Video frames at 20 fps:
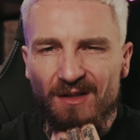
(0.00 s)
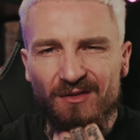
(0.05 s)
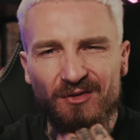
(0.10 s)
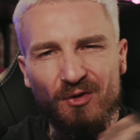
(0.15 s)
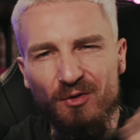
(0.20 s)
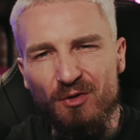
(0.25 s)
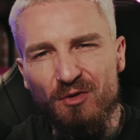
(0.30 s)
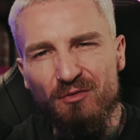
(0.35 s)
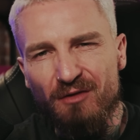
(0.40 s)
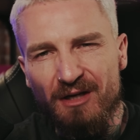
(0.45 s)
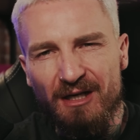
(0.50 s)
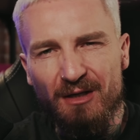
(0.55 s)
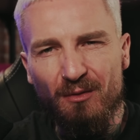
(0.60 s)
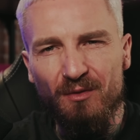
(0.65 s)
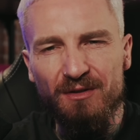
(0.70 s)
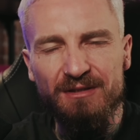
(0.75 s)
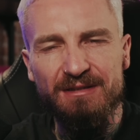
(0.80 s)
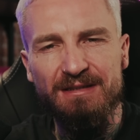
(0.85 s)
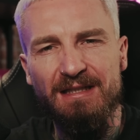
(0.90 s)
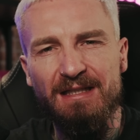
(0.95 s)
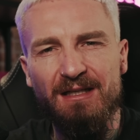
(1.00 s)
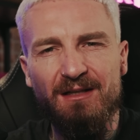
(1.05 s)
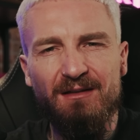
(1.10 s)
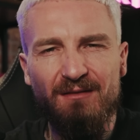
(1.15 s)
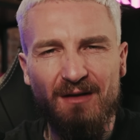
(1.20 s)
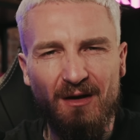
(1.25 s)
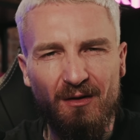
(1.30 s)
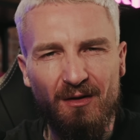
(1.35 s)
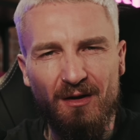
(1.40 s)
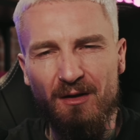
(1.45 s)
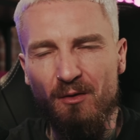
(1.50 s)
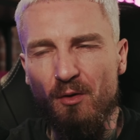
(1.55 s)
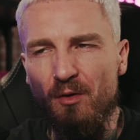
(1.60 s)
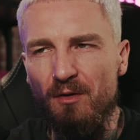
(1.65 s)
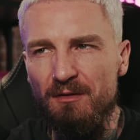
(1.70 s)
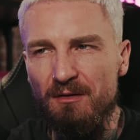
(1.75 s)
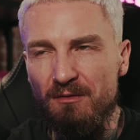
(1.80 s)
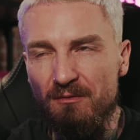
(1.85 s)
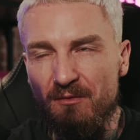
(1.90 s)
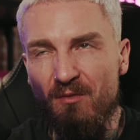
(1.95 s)
Do you really want to see a lot?
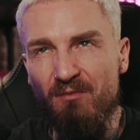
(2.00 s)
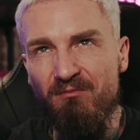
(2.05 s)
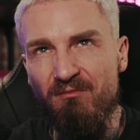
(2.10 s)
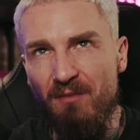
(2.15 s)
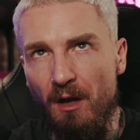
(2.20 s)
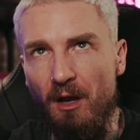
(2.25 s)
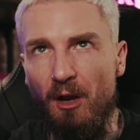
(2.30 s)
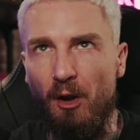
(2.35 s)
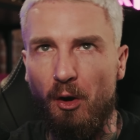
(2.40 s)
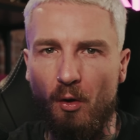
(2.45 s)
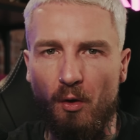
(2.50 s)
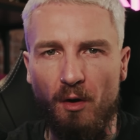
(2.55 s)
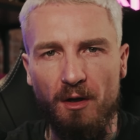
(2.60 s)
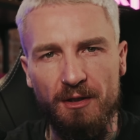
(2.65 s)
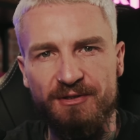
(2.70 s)
I